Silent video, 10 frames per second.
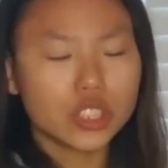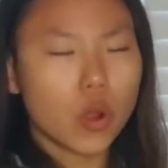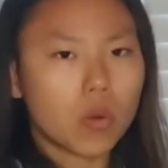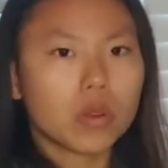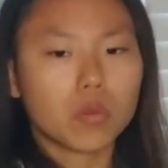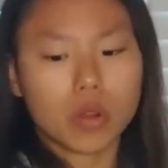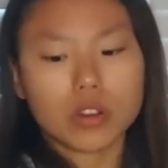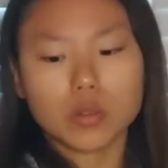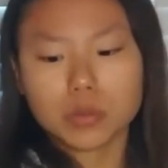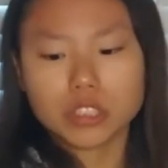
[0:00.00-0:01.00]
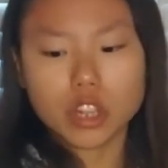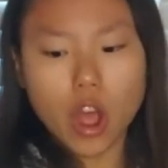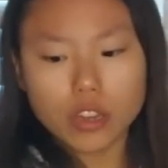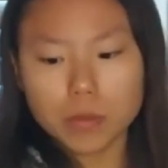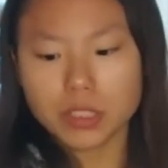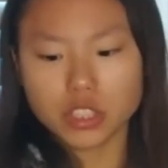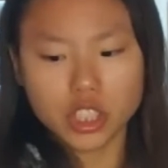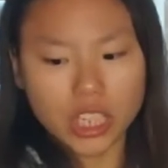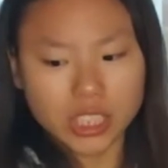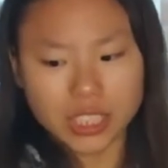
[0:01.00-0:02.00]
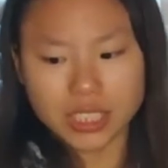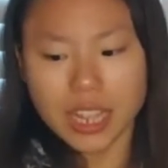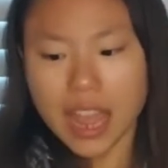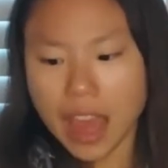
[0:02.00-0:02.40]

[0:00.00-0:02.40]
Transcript: the only one who brings ultimate justice,